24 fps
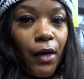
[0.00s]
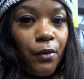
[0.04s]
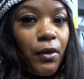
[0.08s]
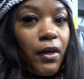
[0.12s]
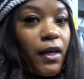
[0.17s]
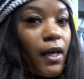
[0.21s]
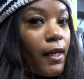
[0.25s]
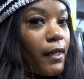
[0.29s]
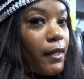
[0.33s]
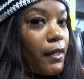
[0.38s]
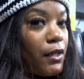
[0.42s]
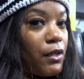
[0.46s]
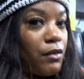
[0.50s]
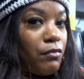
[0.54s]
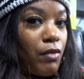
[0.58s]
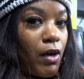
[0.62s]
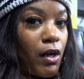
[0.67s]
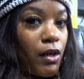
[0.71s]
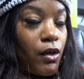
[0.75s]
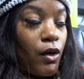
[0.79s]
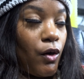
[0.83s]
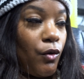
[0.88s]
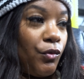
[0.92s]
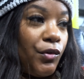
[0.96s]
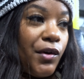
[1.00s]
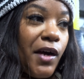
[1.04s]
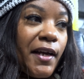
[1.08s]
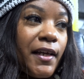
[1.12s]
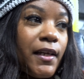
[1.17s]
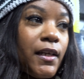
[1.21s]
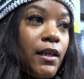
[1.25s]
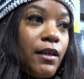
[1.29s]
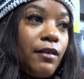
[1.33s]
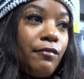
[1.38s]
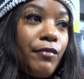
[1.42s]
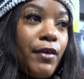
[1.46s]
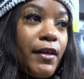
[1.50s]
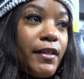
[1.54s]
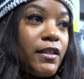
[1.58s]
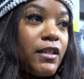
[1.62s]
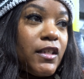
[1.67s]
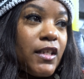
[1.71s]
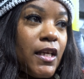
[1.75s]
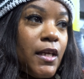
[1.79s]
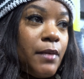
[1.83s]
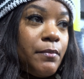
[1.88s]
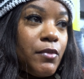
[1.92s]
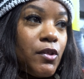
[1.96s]
I gotta get a red coat. I can get a red
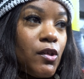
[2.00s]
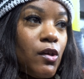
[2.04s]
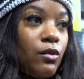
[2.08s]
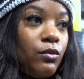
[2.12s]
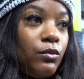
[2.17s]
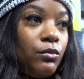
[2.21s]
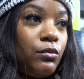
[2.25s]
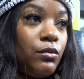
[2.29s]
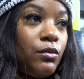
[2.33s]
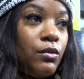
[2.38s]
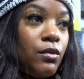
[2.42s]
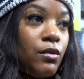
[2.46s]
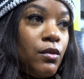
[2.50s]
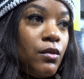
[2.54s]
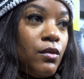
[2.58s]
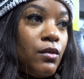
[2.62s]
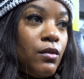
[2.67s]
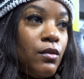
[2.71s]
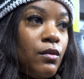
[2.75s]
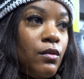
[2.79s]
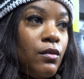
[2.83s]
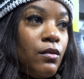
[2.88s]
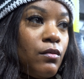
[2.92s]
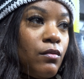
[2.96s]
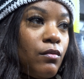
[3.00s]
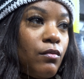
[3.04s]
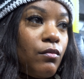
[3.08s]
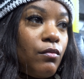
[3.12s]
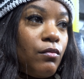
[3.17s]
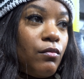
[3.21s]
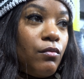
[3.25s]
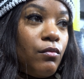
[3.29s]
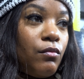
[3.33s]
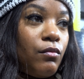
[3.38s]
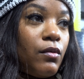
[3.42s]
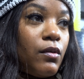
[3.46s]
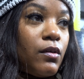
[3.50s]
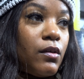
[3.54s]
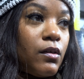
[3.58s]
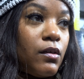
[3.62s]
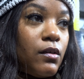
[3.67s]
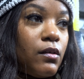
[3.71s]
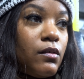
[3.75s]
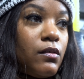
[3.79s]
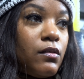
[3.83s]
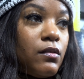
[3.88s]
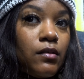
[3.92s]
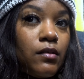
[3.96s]
Sam's coat, or
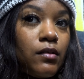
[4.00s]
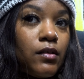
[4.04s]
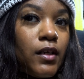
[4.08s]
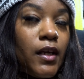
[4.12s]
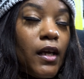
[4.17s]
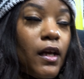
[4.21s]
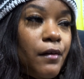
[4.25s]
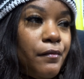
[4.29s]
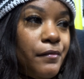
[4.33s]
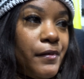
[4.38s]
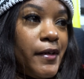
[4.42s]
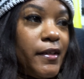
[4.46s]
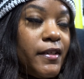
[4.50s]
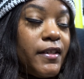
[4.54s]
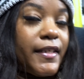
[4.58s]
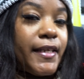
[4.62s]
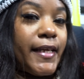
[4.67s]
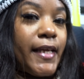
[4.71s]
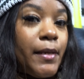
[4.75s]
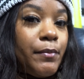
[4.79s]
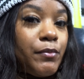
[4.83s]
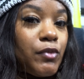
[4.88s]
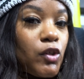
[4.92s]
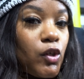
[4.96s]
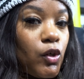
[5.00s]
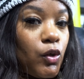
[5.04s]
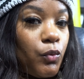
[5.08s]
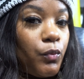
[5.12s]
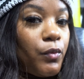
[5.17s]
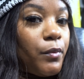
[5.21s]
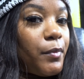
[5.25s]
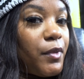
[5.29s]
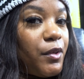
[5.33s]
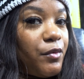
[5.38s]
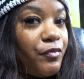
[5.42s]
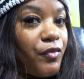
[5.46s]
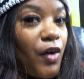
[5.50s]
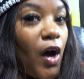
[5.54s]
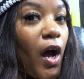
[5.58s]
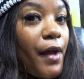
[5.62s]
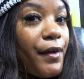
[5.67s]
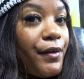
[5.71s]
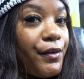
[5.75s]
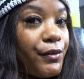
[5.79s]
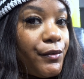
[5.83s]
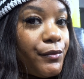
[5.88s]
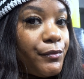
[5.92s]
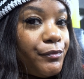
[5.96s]
yeah, red Sam's coat would be fire.